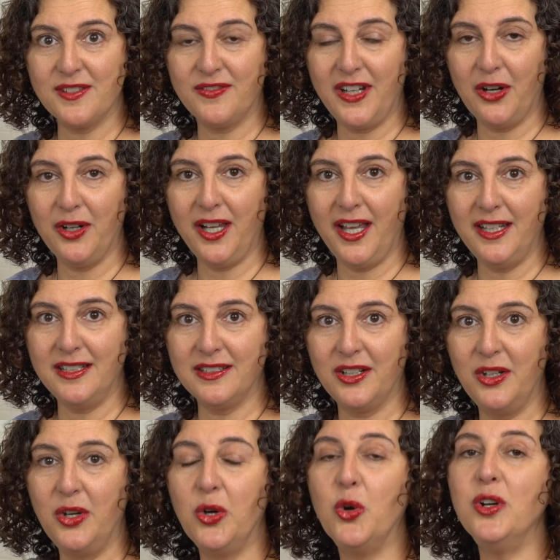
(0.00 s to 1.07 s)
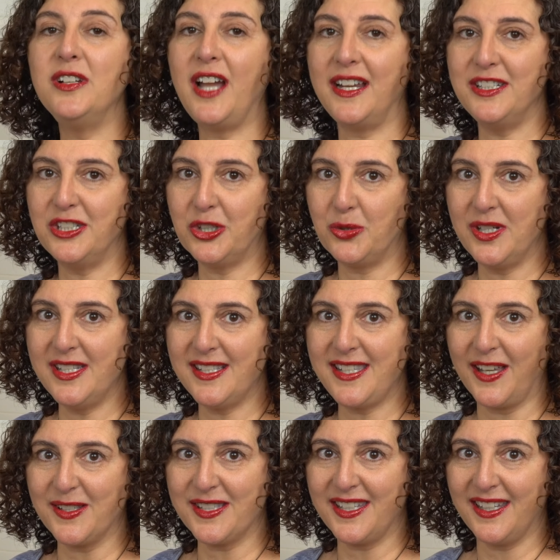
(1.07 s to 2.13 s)
Fahrenheit or 90 degrees
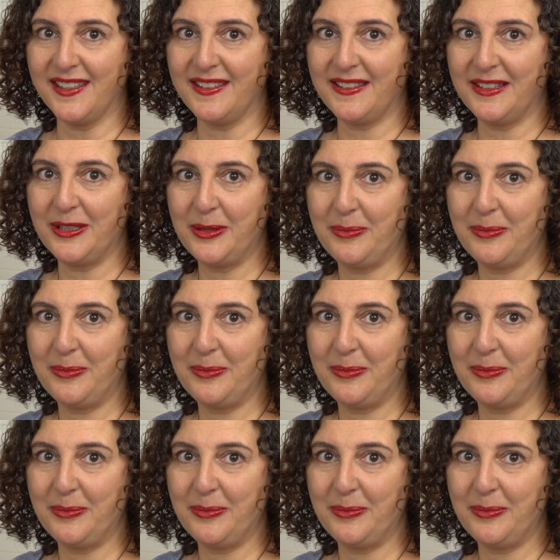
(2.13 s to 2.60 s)
Celsius.